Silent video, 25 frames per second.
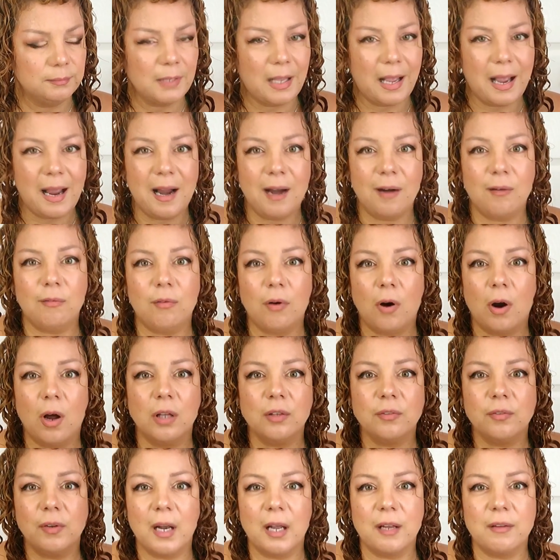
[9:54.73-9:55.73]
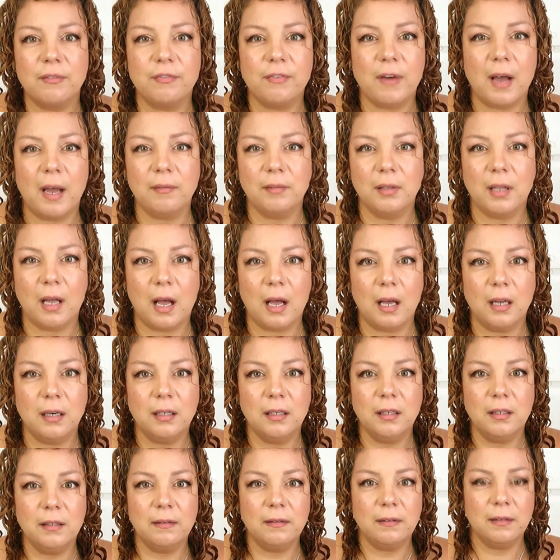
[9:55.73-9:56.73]
at Ross for like
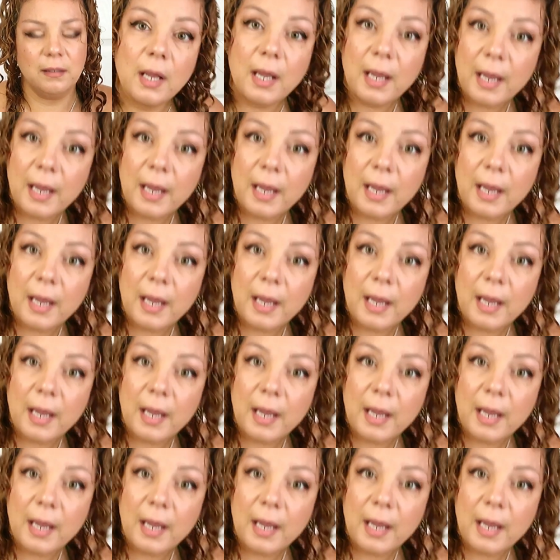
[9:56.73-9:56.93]
$5.